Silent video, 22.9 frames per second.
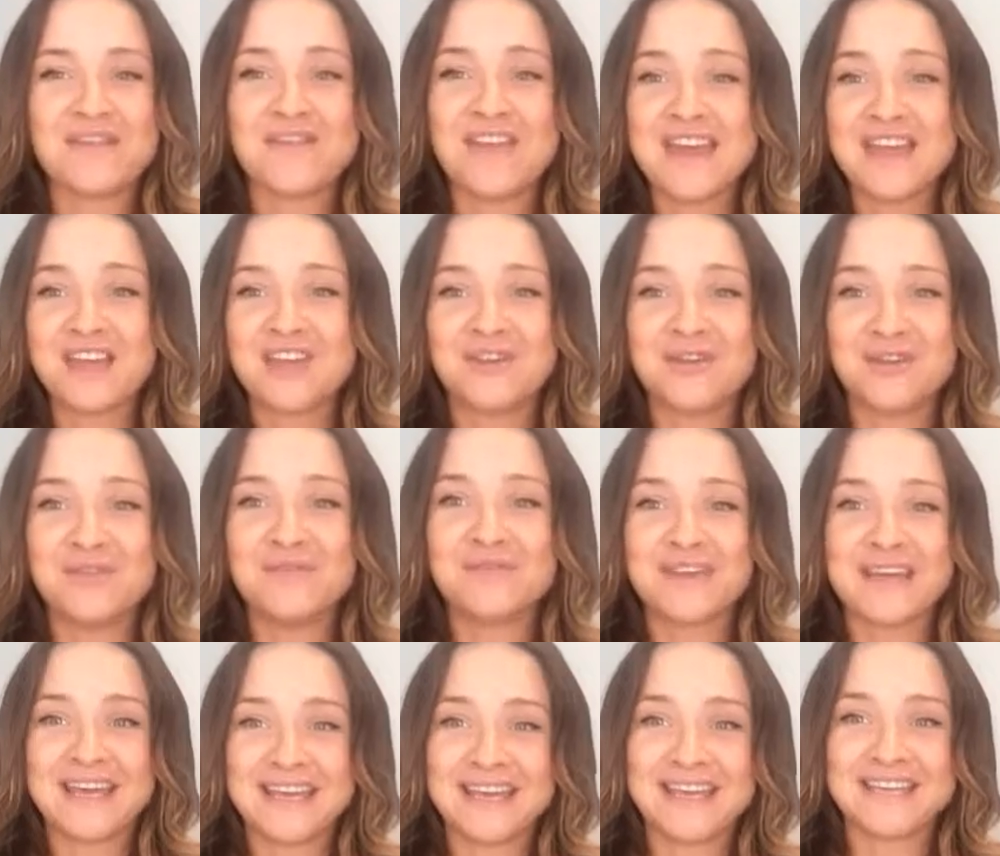Thank you
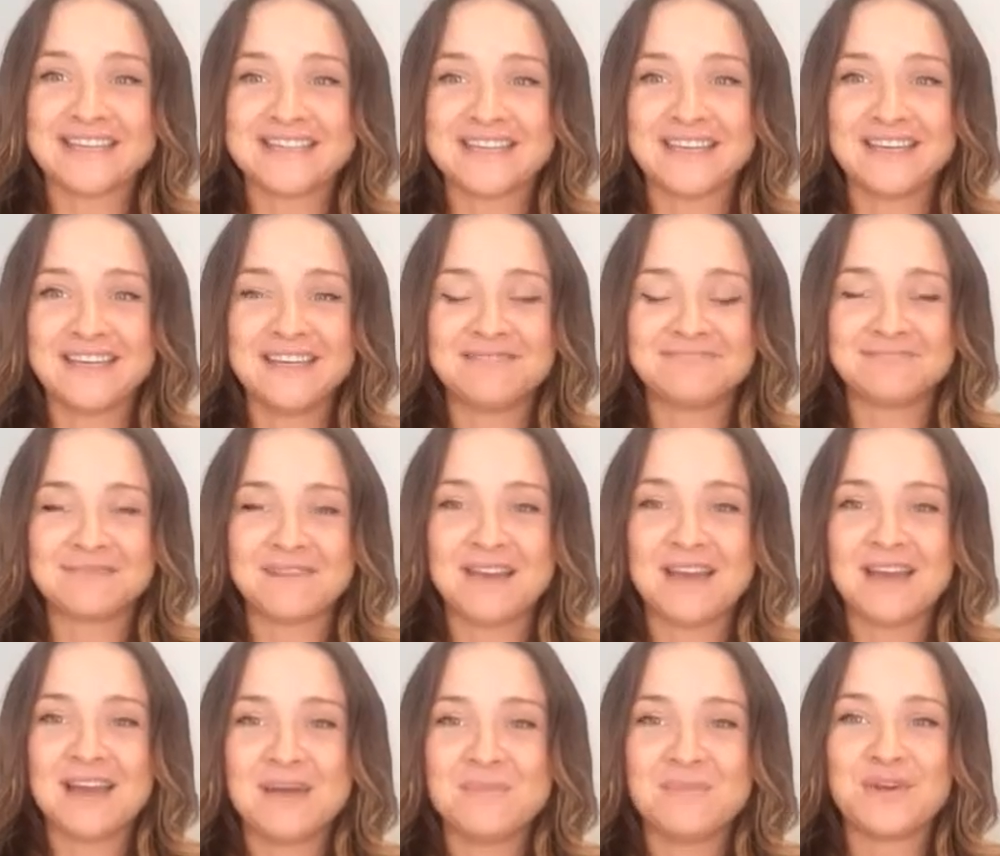for getting a
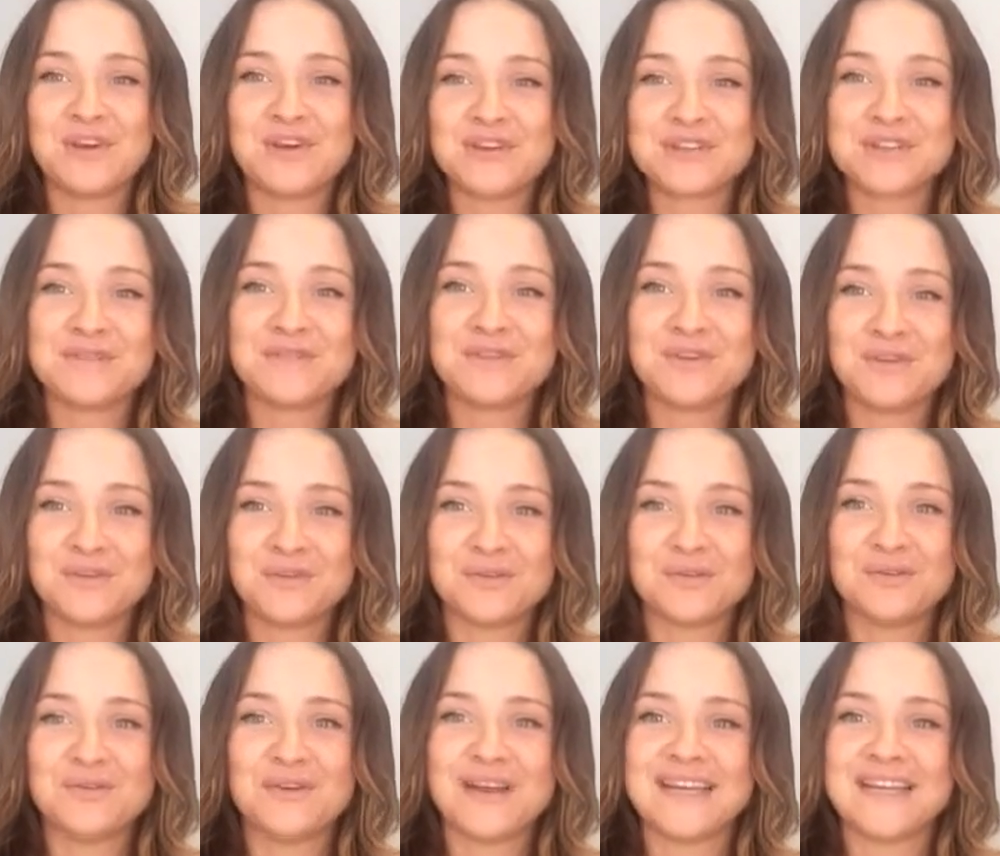ticket. Because of
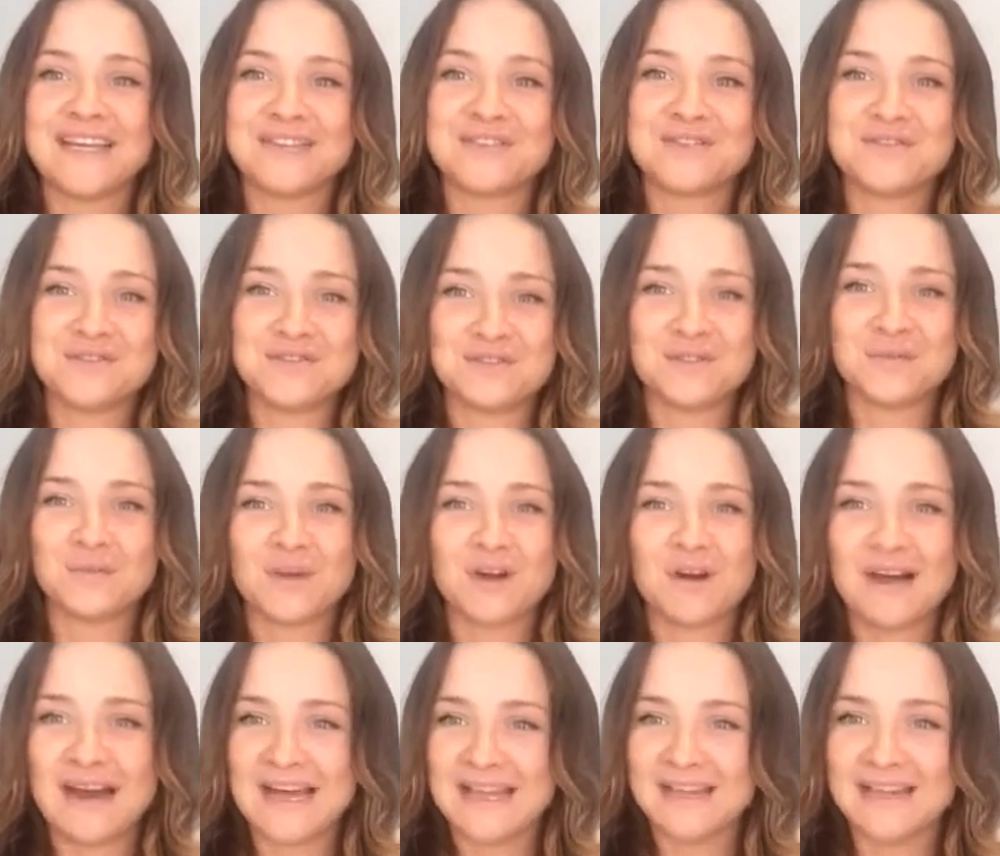you, I get to do
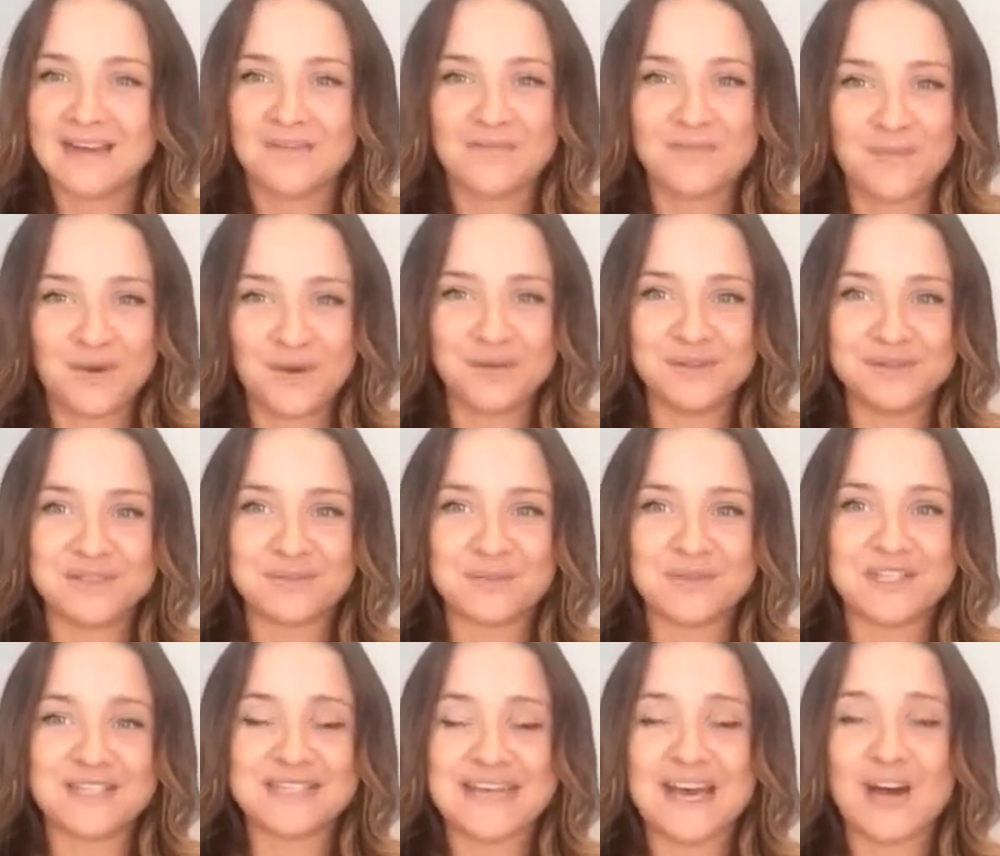what I love
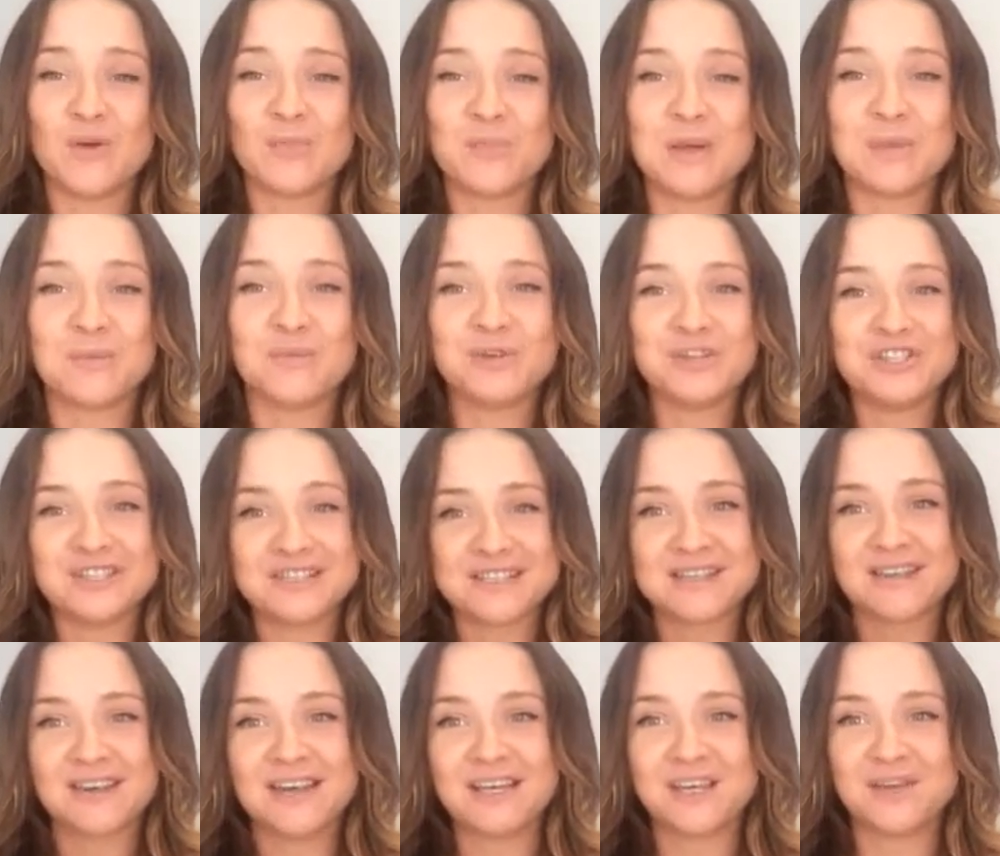most, which is help people
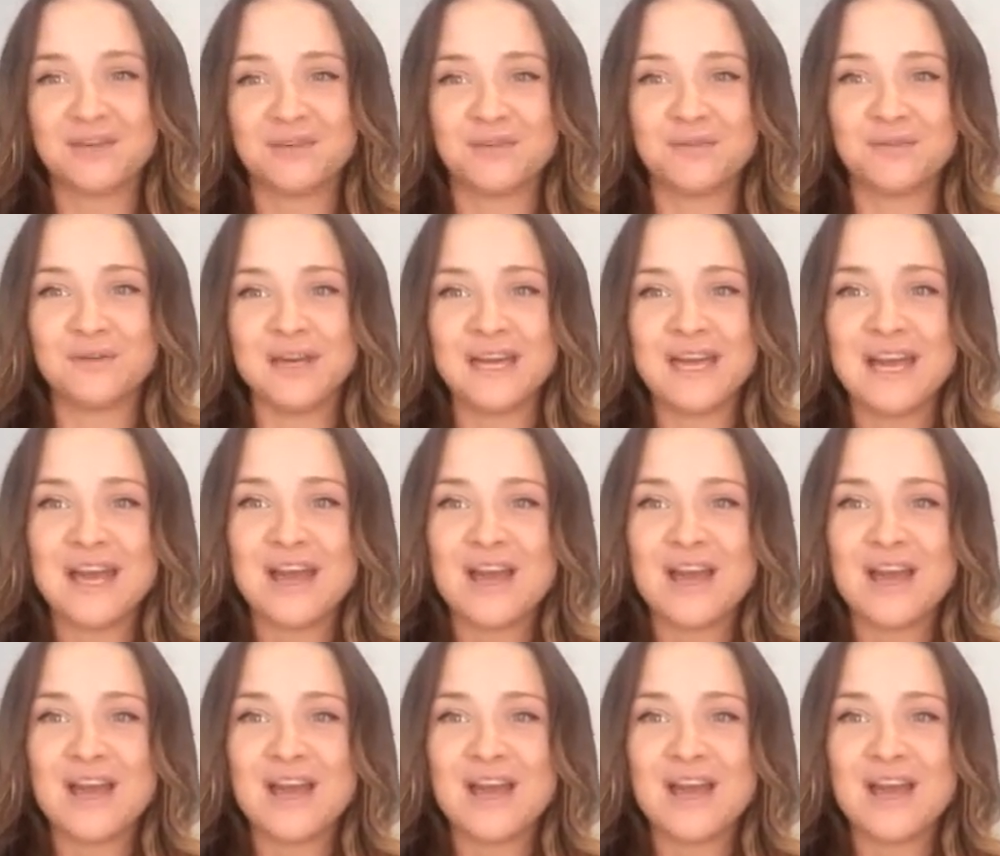just like you